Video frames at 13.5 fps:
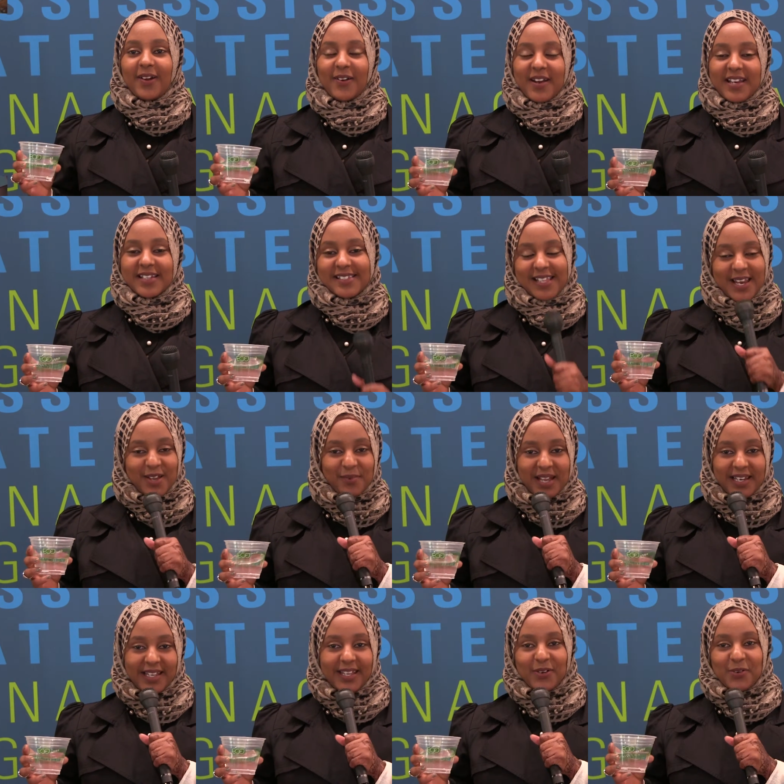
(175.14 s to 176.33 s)
All right, assalamu
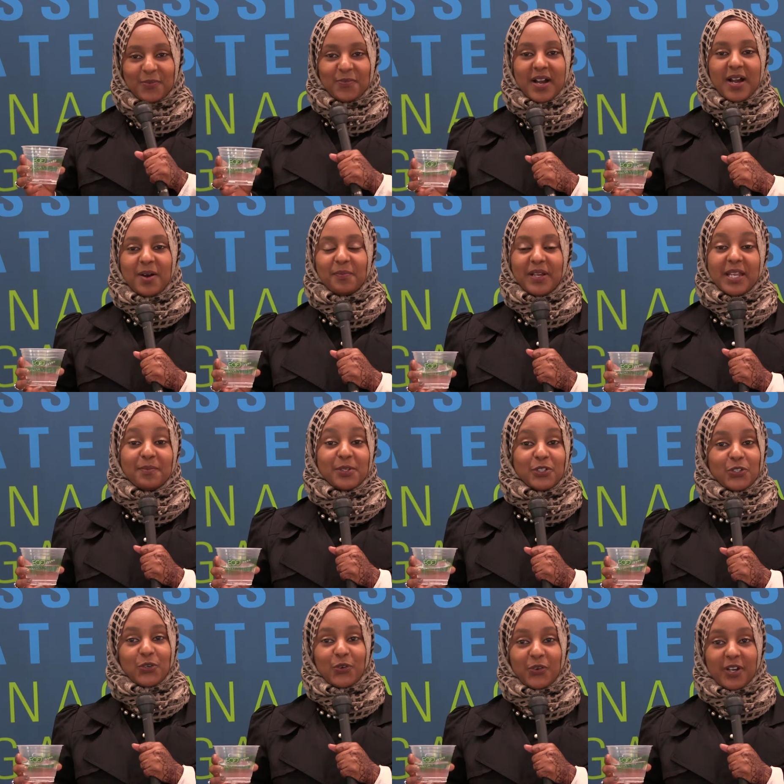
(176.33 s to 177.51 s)
alaikum. Uh, my name is
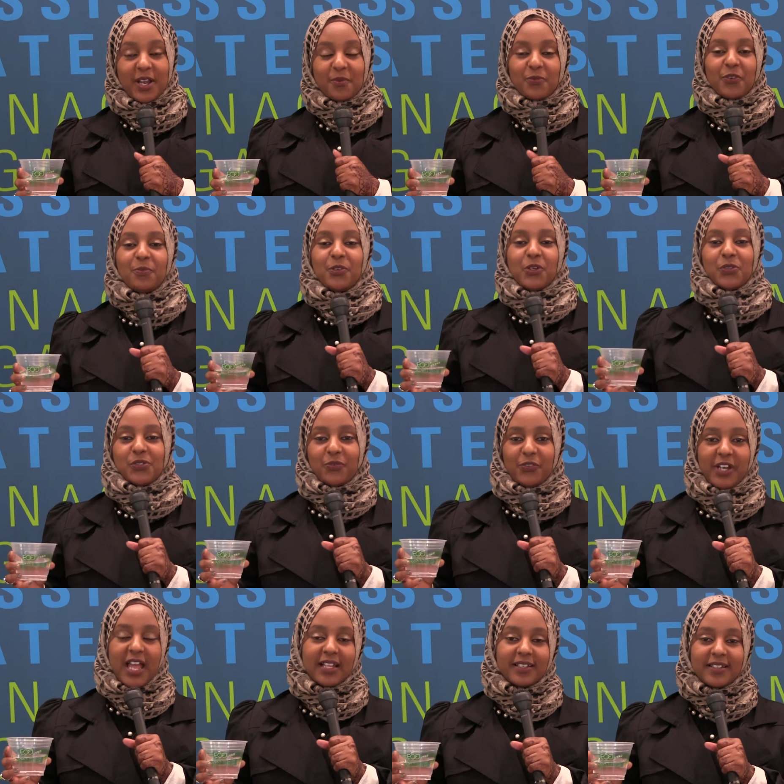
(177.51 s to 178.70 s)
Shukri. I'm from Dose of
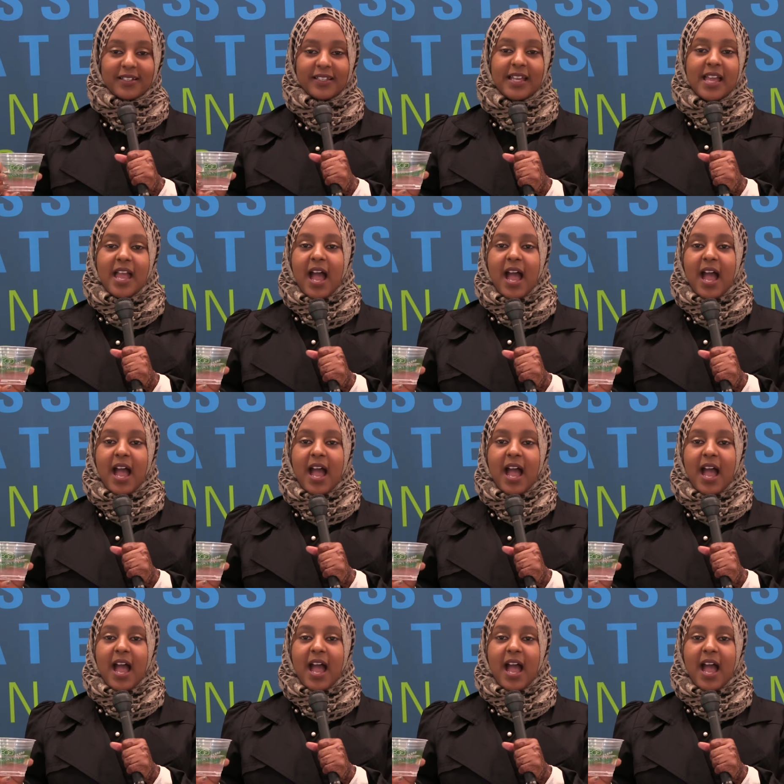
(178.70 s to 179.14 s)
Reality.